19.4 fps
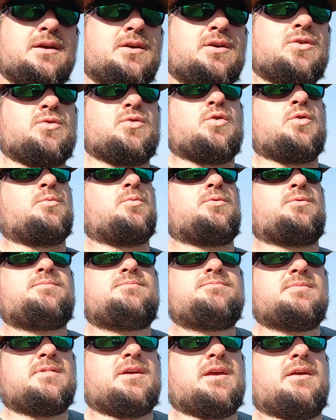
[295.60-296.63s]
your normal
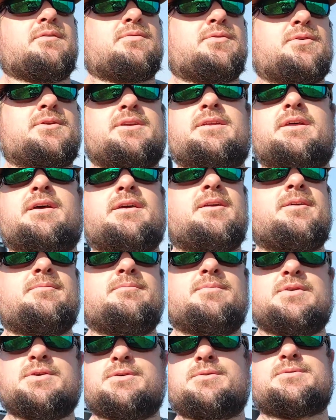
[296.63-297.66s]
everyday
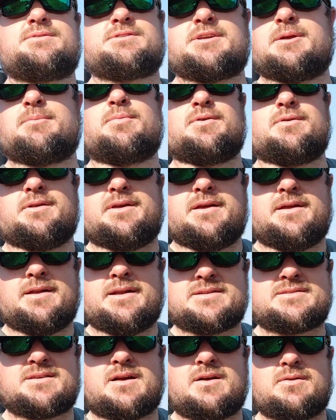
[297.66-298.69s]
meal timberland.
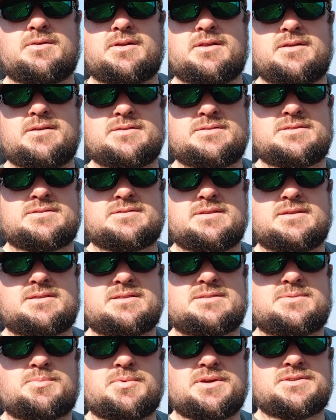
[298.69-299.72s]
That's all it is. It's
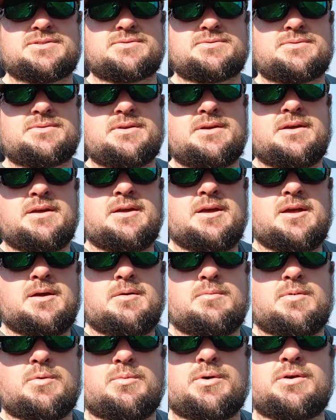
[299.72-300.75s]
nothing special,
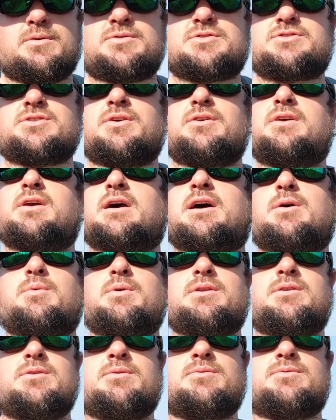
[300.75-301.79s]
but we're going to show you how
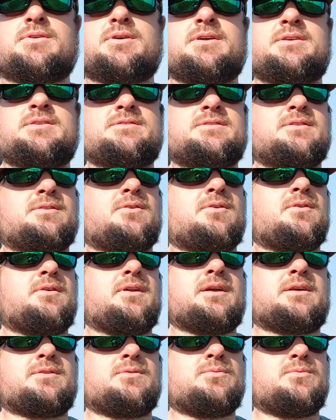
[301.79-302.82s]
we do things in our
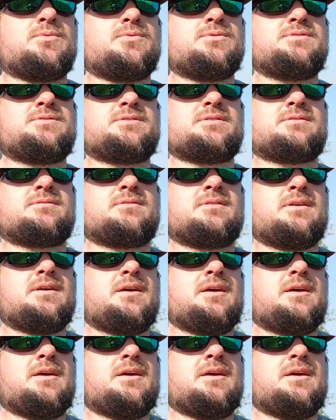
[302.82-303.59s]
neck of the woods and